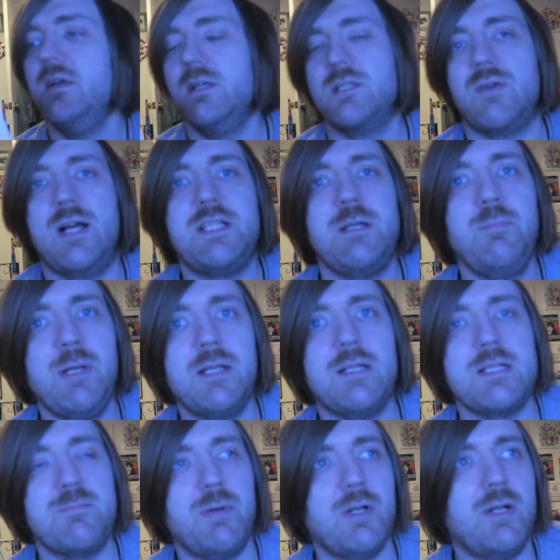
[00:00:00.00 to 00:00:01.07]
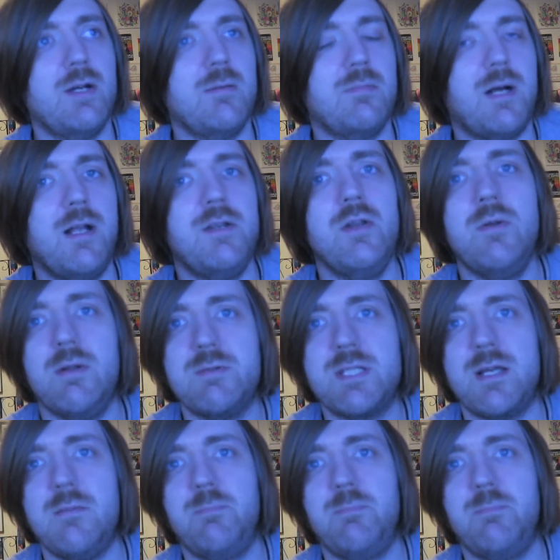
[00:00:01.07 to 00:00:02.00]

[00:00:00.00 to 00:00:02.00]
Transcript: So I actually picked this book up, I knew it was a